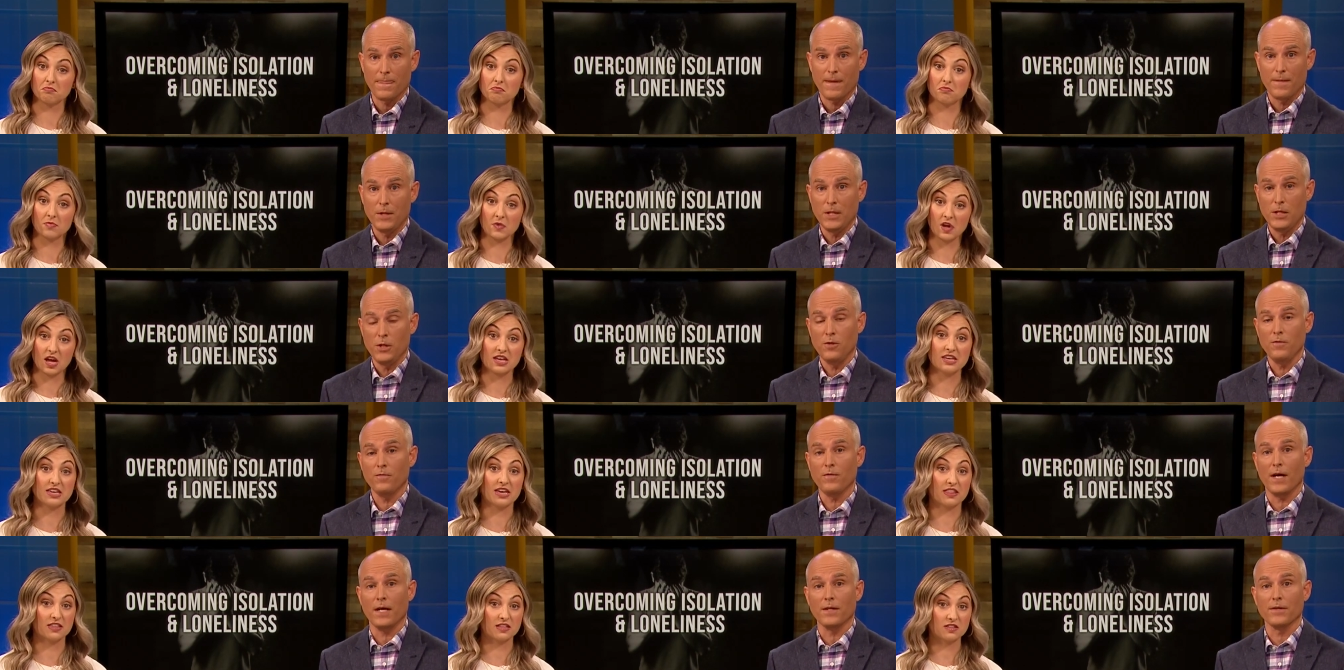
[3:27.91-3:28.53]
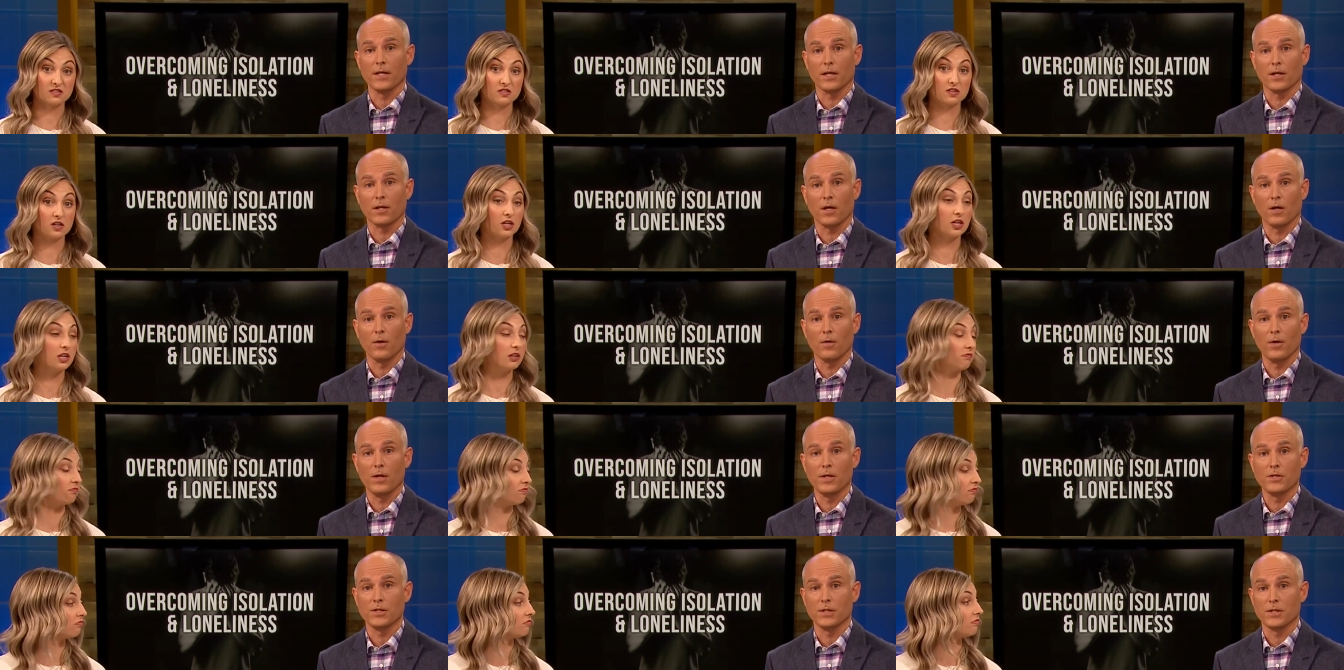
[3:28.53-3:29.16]
Speaker 1: I mean, you've yeah, had the
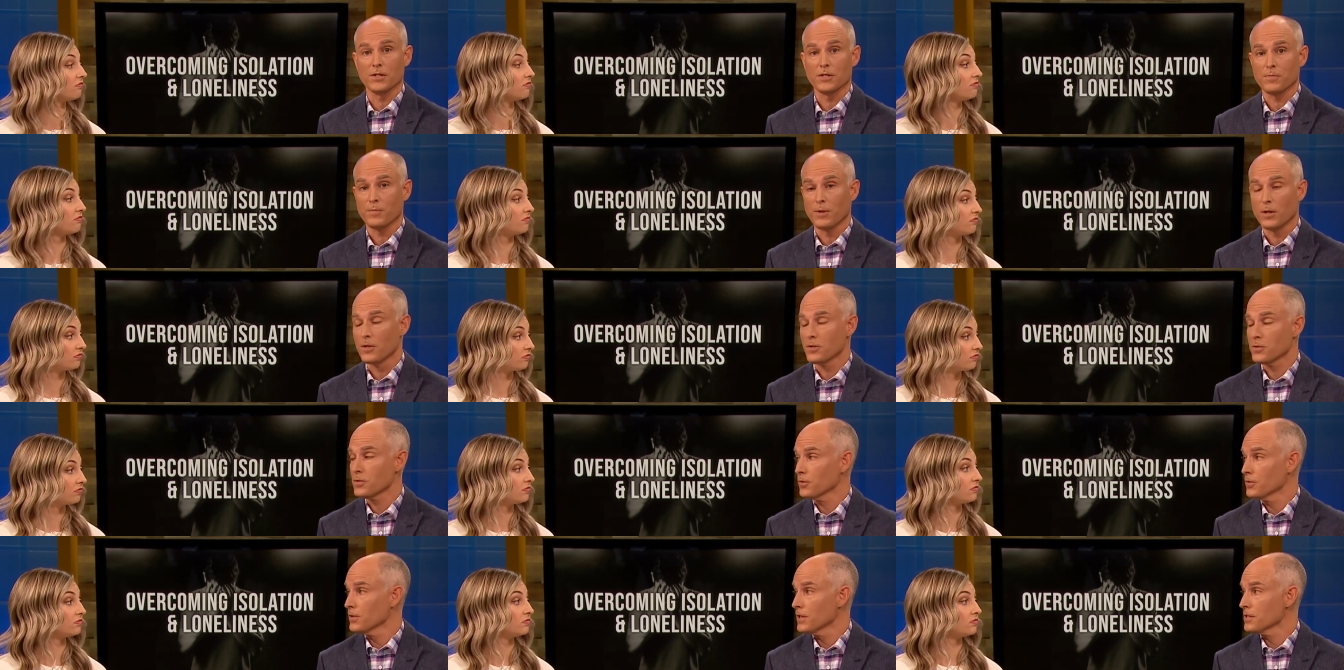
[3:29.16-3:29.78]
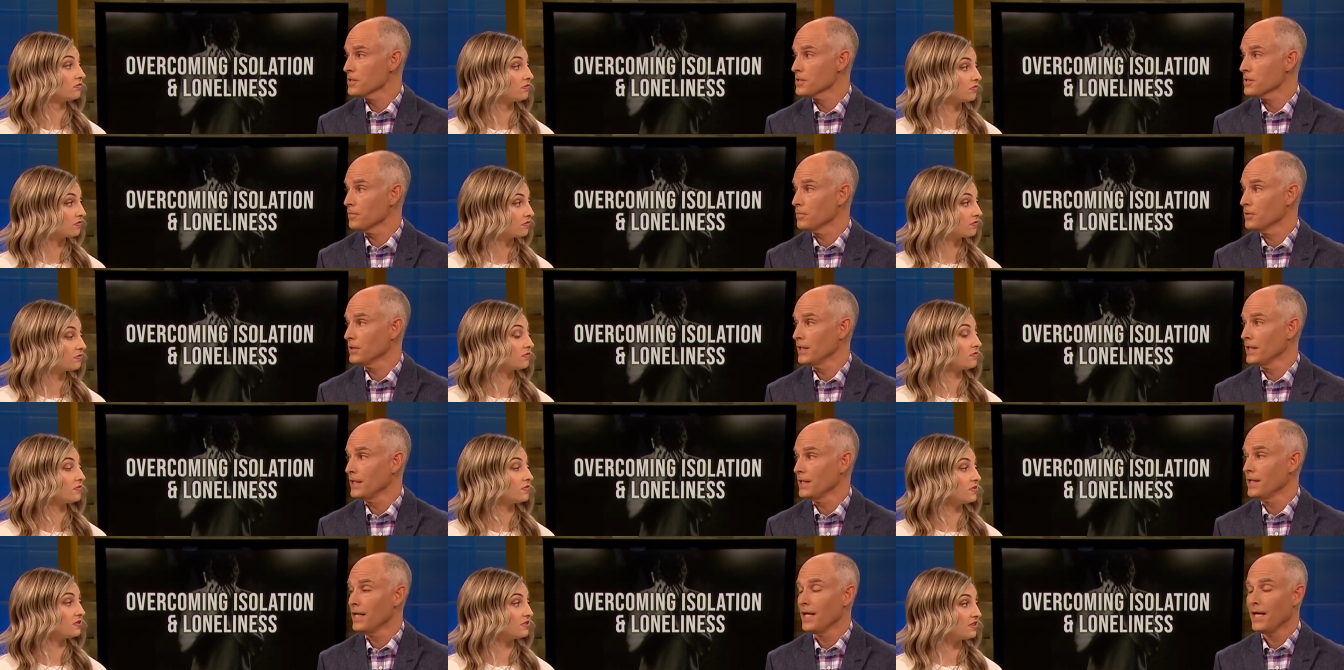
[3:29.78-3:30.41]
courage and the spiritual
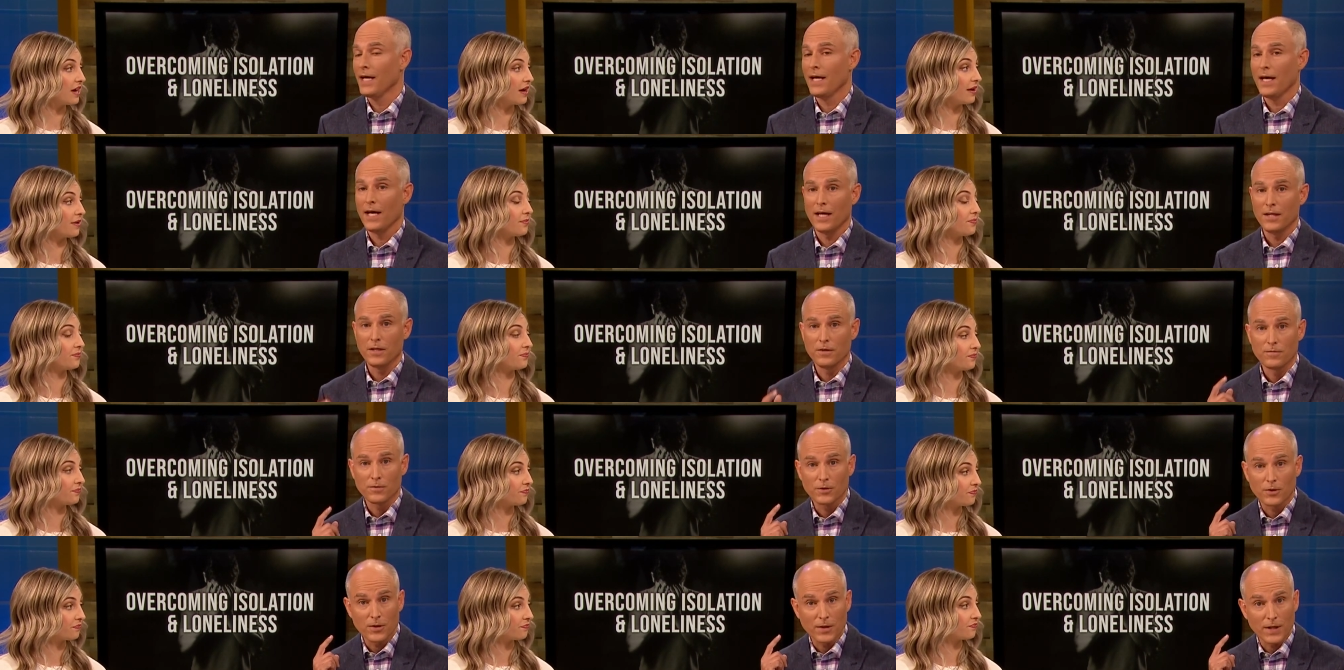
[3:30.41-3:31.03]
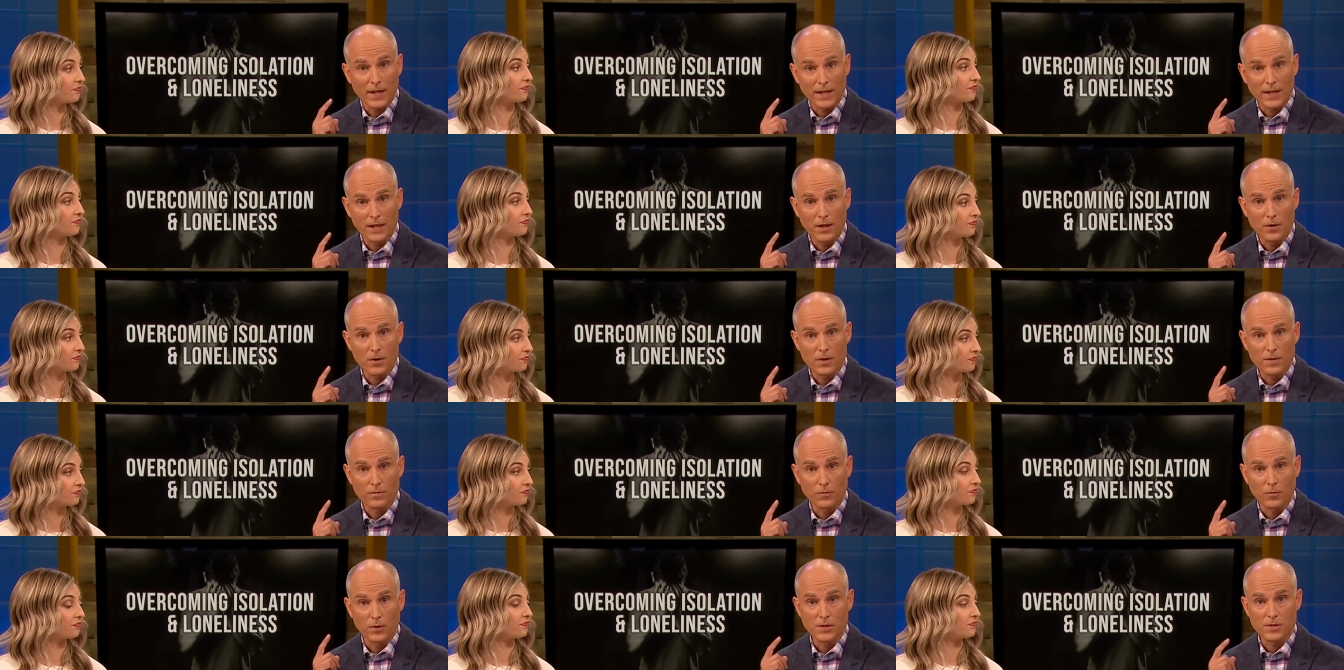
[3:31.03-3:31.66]
discipline, yeah. and you've learned how to hear
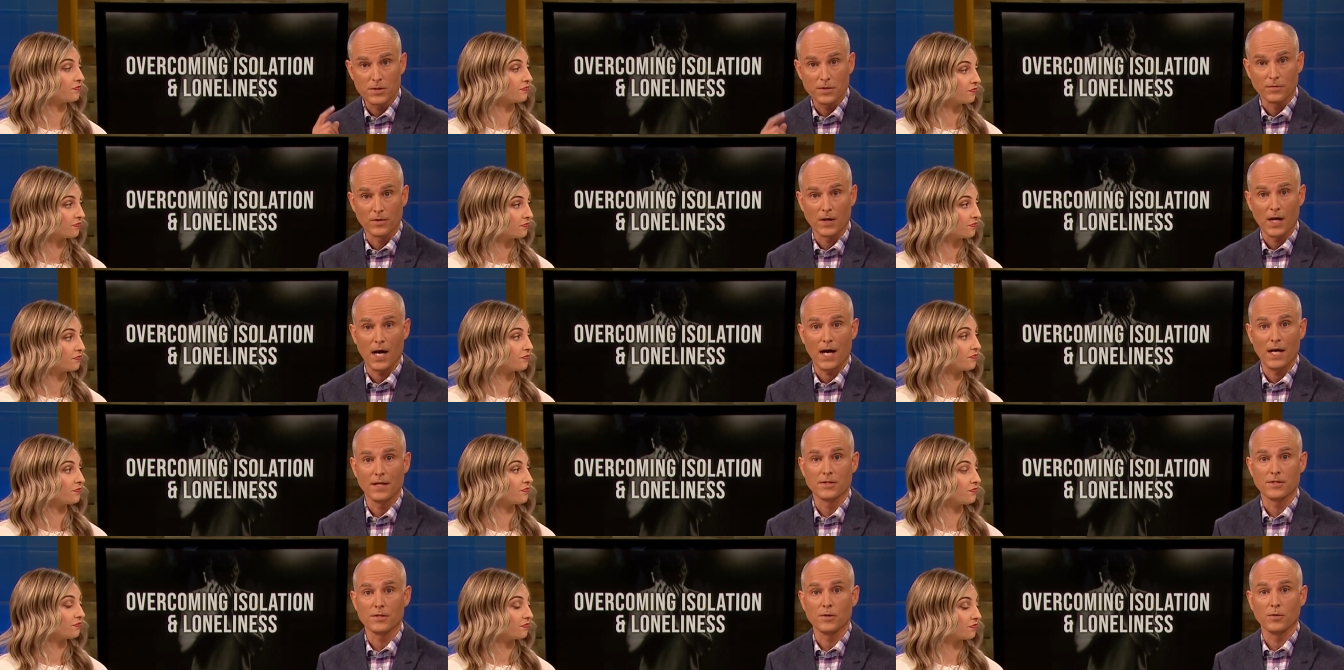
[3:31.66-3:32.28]
the voice of God.